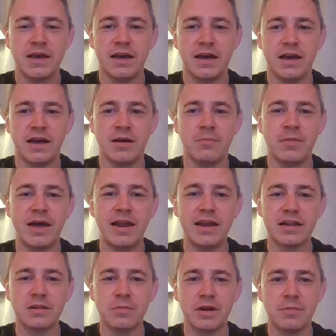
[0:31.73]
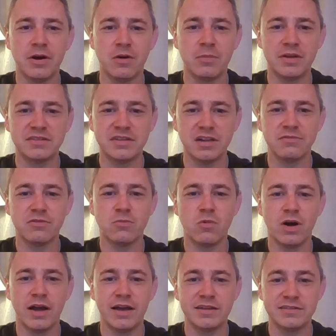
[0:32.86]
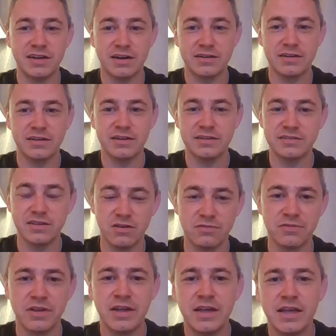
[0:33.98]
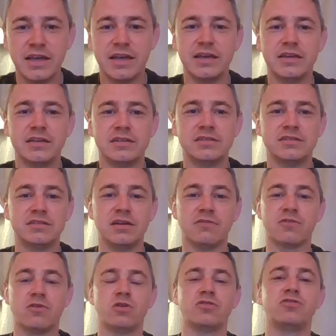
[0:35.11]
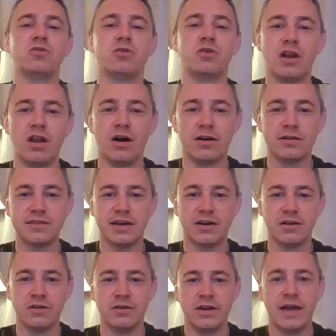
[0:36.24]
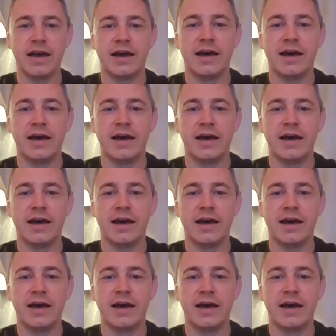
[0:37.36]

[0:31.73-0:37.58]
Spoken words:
A little bit about myself and why I started this off is, of course, during the lockdown